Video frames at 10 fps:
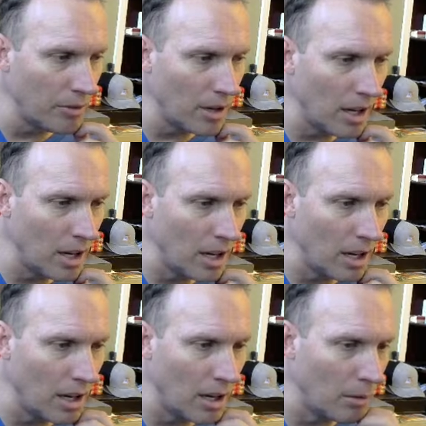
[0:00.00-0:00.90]

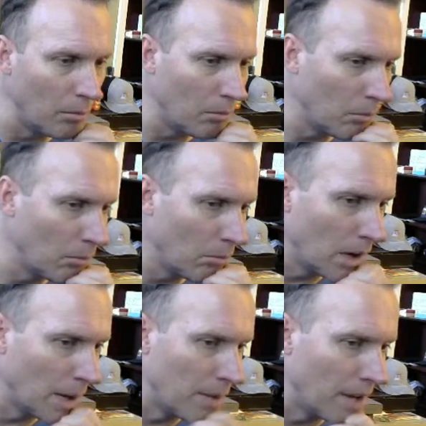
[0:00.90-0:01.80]

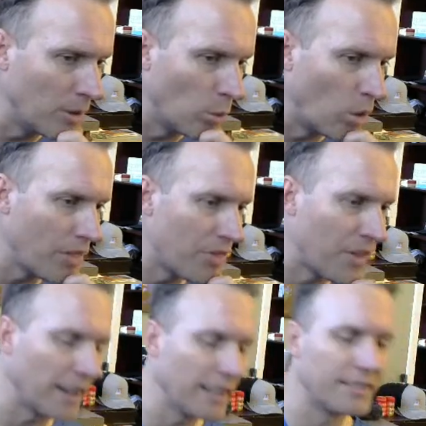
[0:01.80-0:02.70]
the
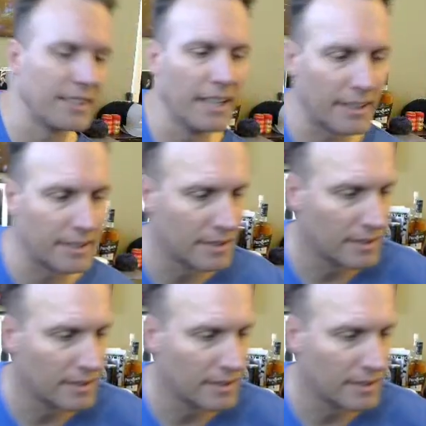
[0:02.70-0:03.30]
136.